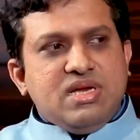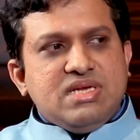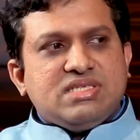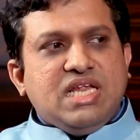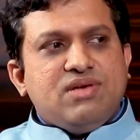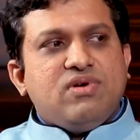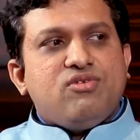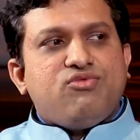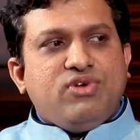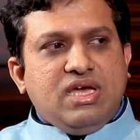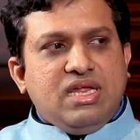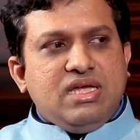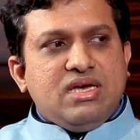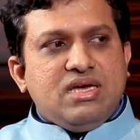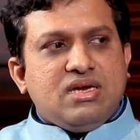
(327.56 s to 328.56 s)
means liver
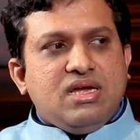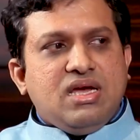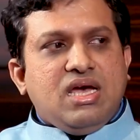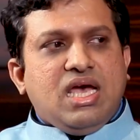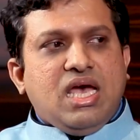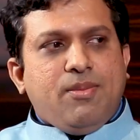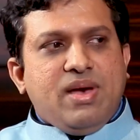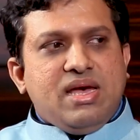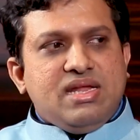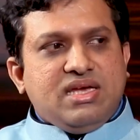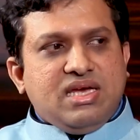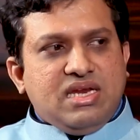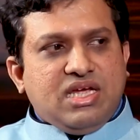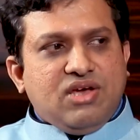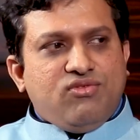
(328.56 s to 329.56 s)
failure, hepatic
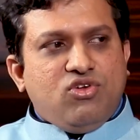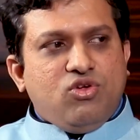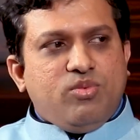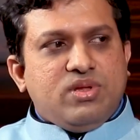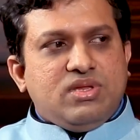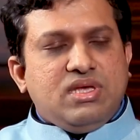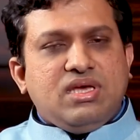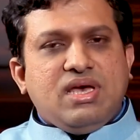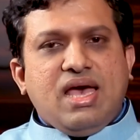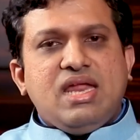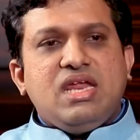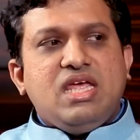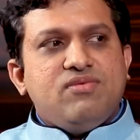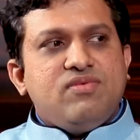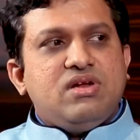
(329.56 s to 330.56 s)
encephalopathy,
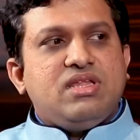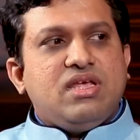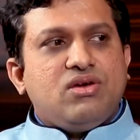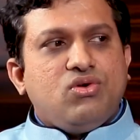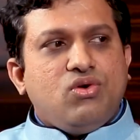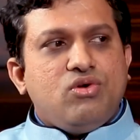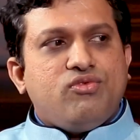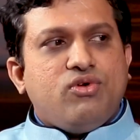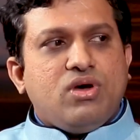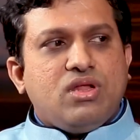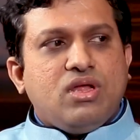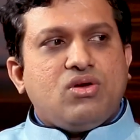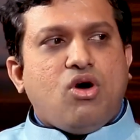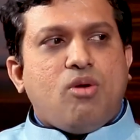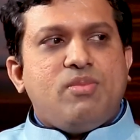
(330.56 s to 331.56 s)
and even they go for
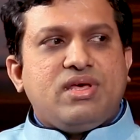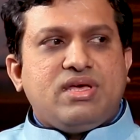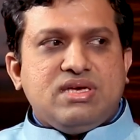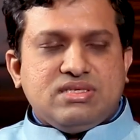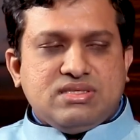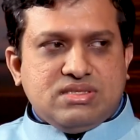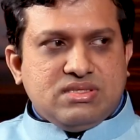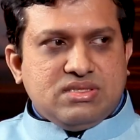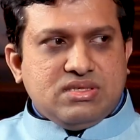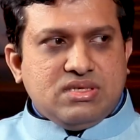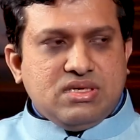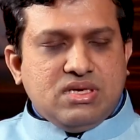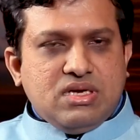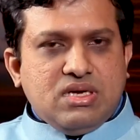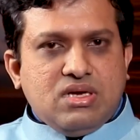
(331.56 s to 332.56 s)
the complications.
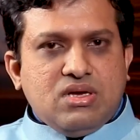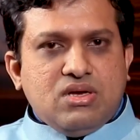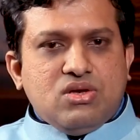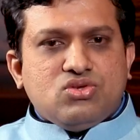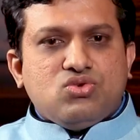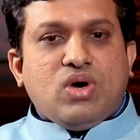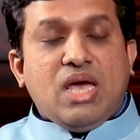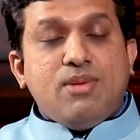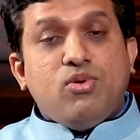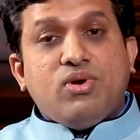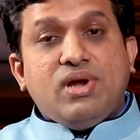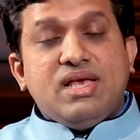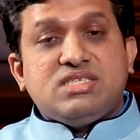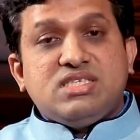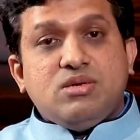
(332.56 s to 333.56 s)
So
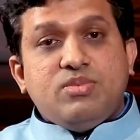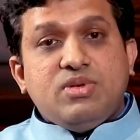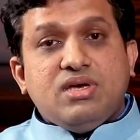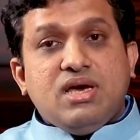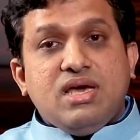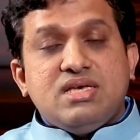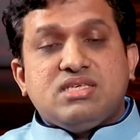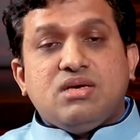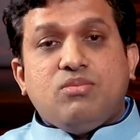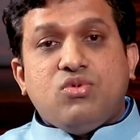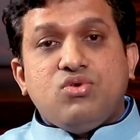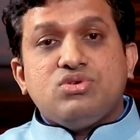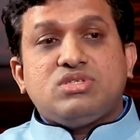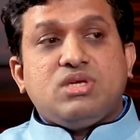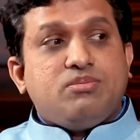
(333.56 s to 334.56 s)
hypoglycemia is a
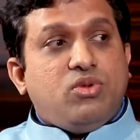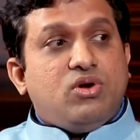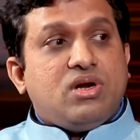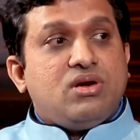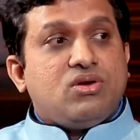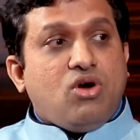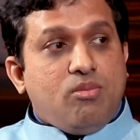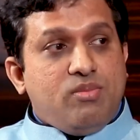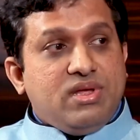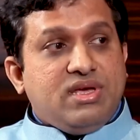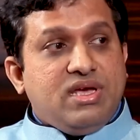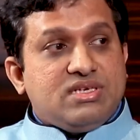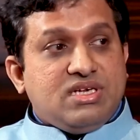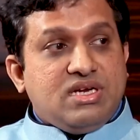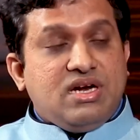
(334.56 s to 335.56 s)
most important
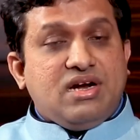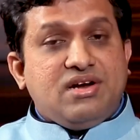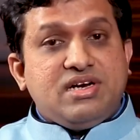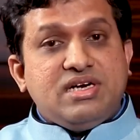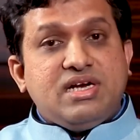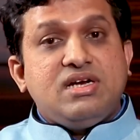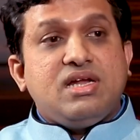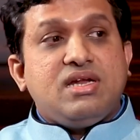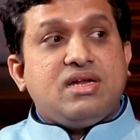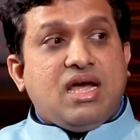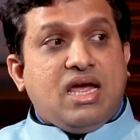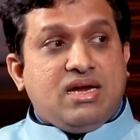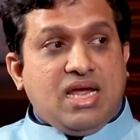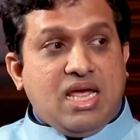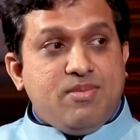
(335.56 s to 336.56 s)
complication dreaded in
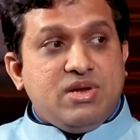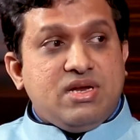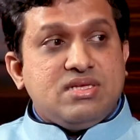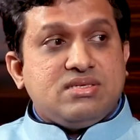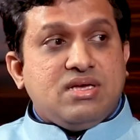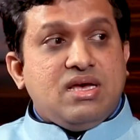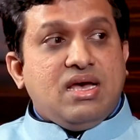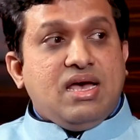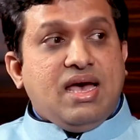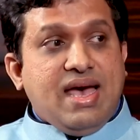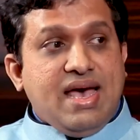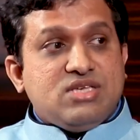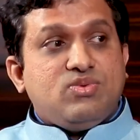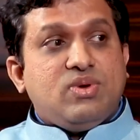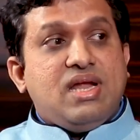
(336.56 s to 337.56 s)
diabetes
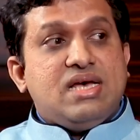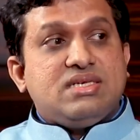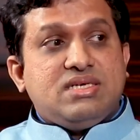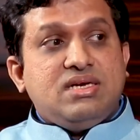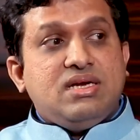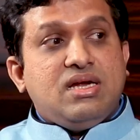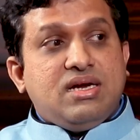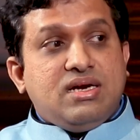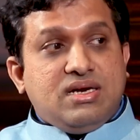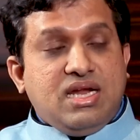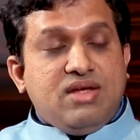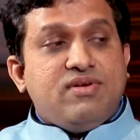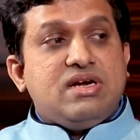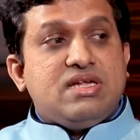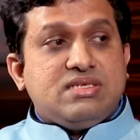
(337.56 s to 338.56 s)
as well as in
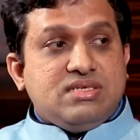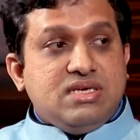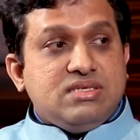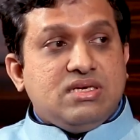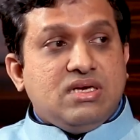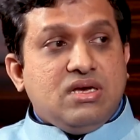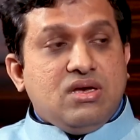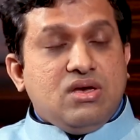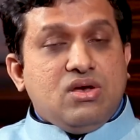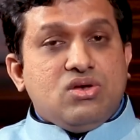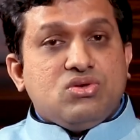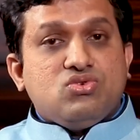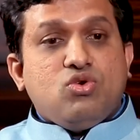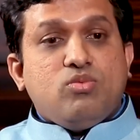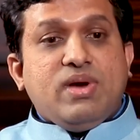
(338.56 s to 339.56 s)
liver disease.
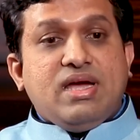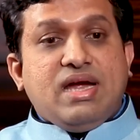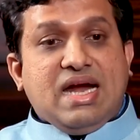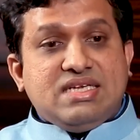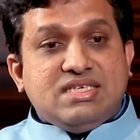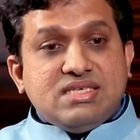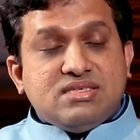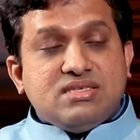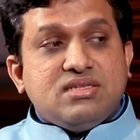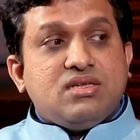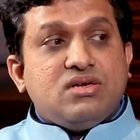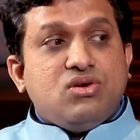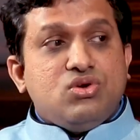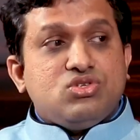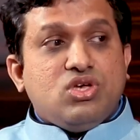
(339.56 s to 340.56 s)
So by adjusting
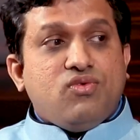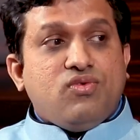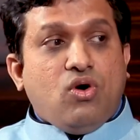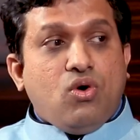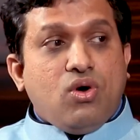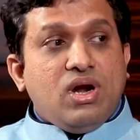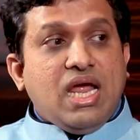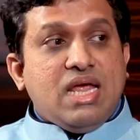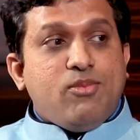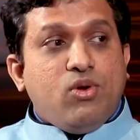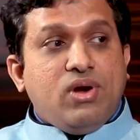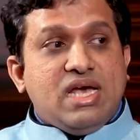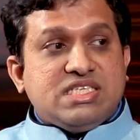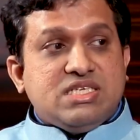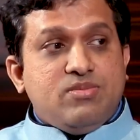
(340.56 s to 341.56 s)
the dose of oral
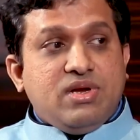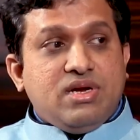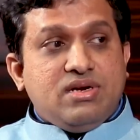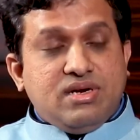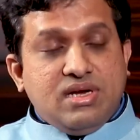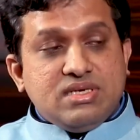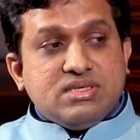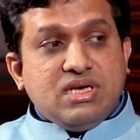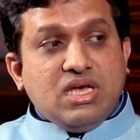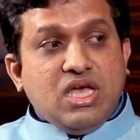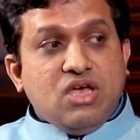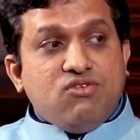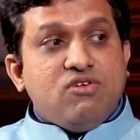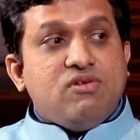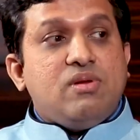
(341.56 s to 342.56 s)
hypoglycemic drugs,
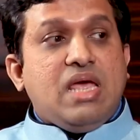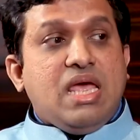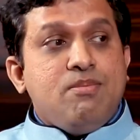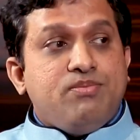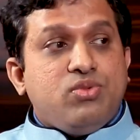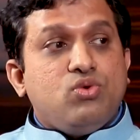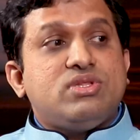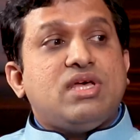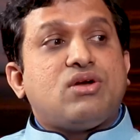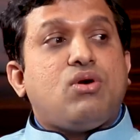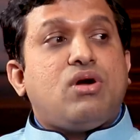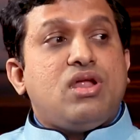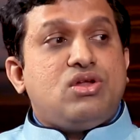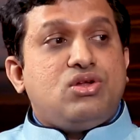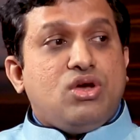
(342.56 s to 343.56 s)
we will improve the
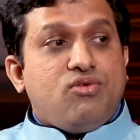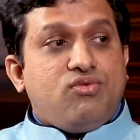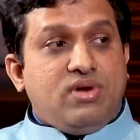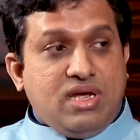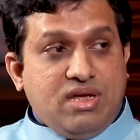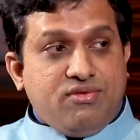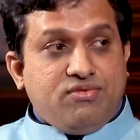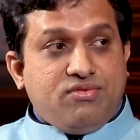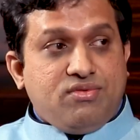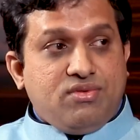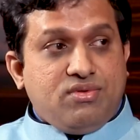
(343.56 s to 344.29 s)
quality of life.